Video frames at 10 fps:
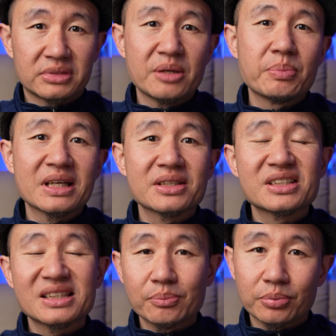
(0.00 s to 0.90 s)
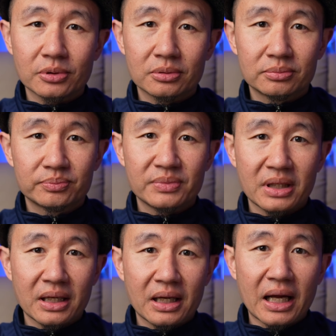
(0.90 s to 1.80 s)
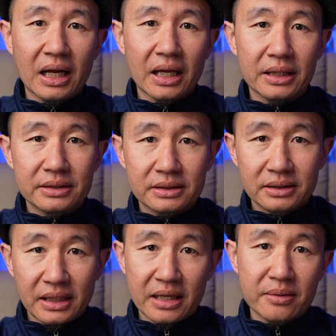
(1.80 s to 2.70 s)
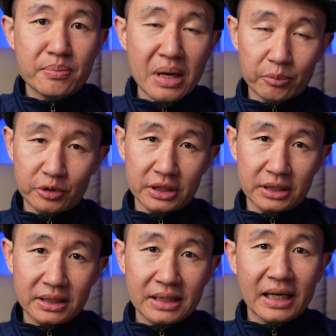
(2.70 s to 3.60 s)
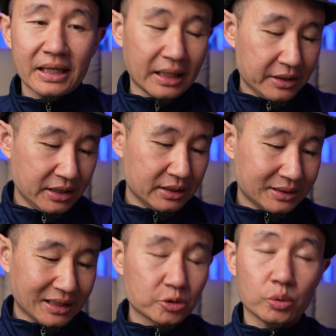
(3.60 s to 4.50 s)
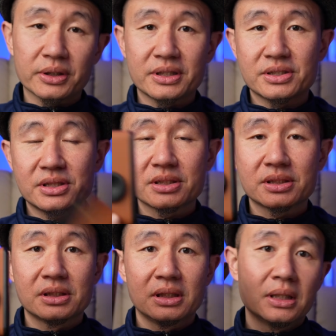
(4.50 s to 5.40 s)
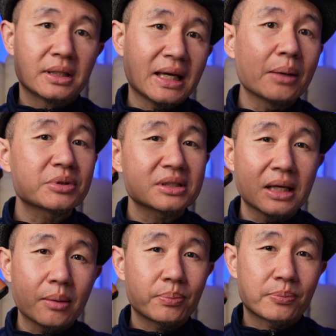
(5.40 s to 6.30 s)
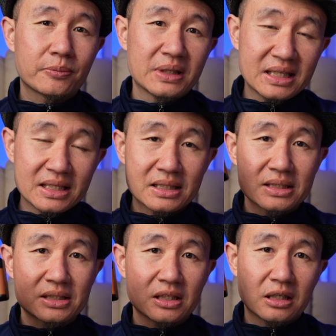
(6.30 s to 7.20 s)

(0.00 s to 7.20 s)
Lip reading: keeping it simple and a memory. And I think that's what this is. CampSnap is